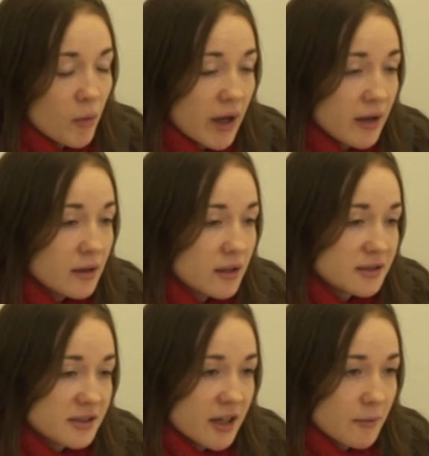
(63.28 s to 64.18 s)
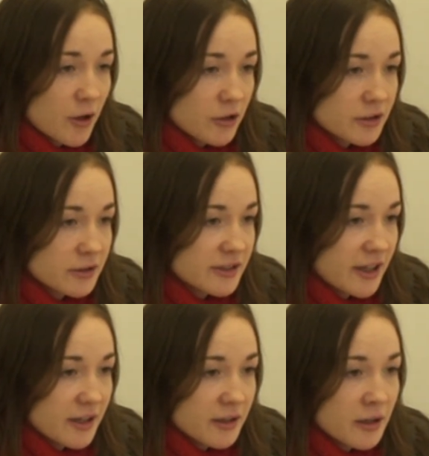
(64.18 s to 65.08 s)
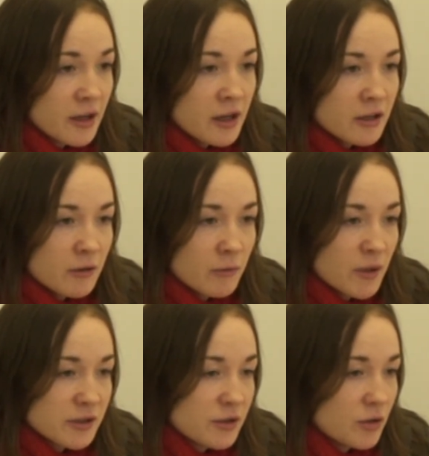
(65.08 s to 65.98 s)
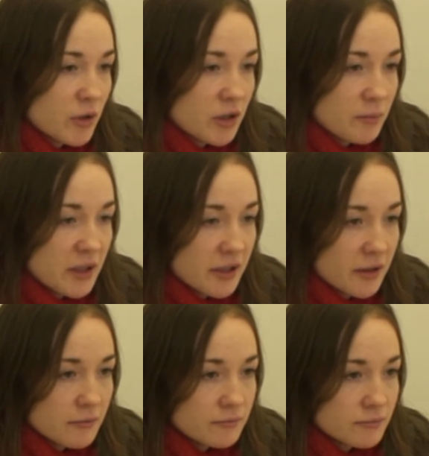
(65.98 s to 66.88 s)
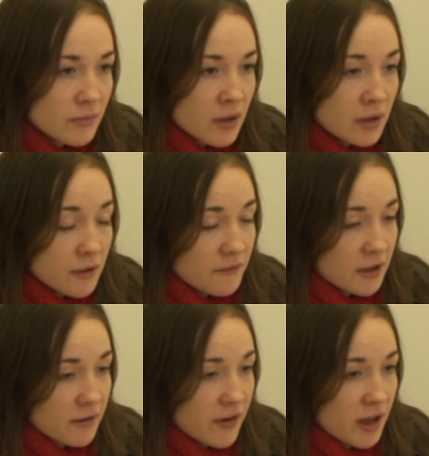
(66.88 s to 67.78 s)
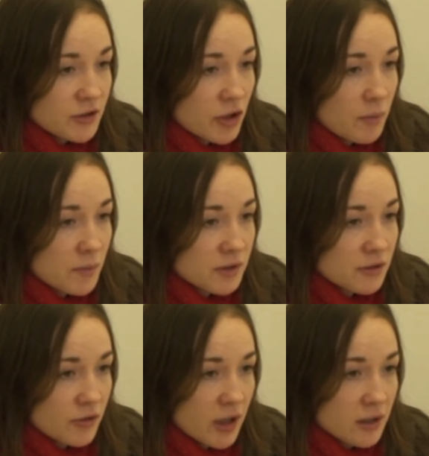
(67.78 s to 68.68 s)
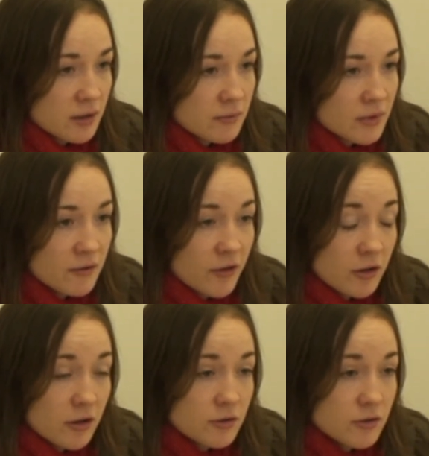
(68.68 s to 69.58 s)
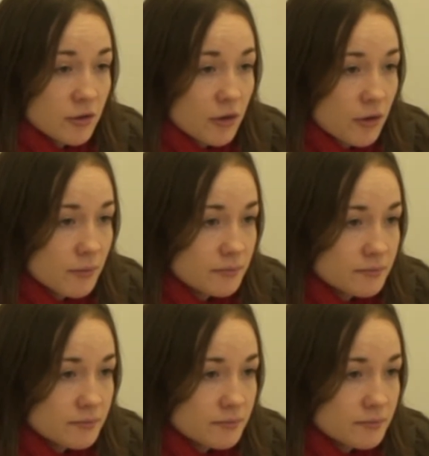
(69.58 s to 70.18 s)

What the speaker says: Well, as Jake Marshall said, you must know when you're beaten. You've done a fine job, Mr. Wright. You've earned the truth.